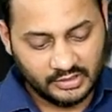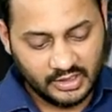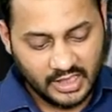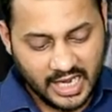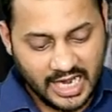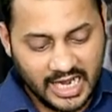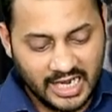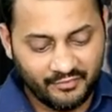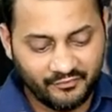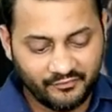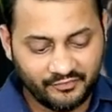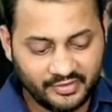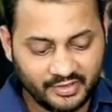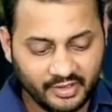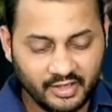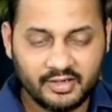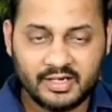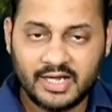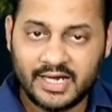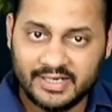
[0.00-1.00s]

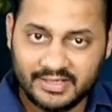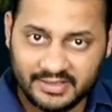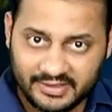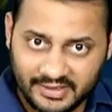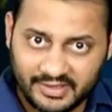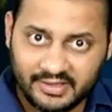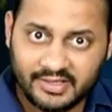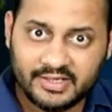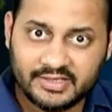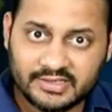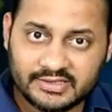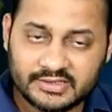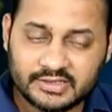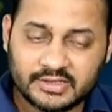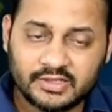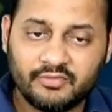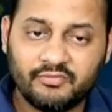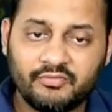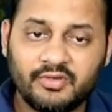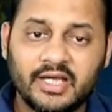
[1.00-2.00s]
After 90
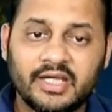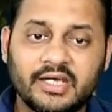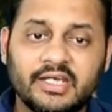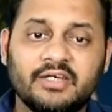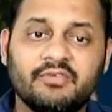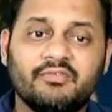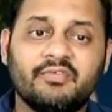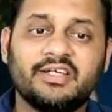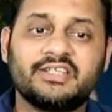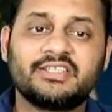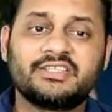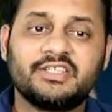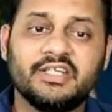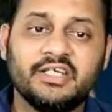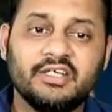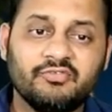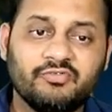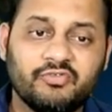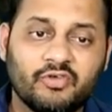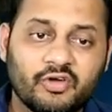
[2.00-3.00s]
days, we are
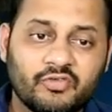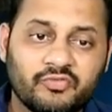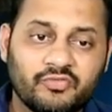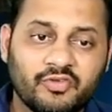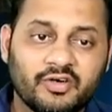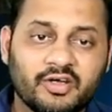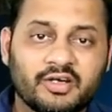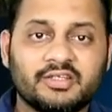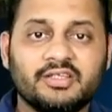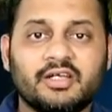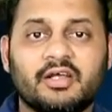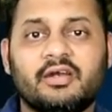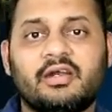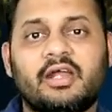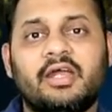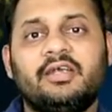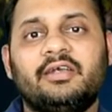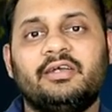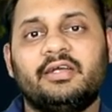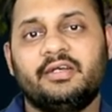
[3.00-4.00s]
investing for further
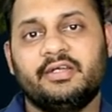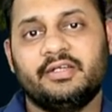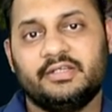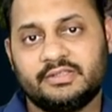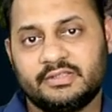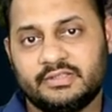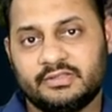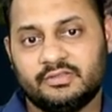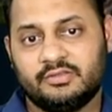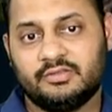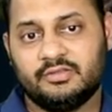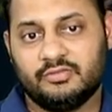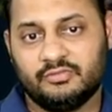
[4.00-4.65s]
90 days.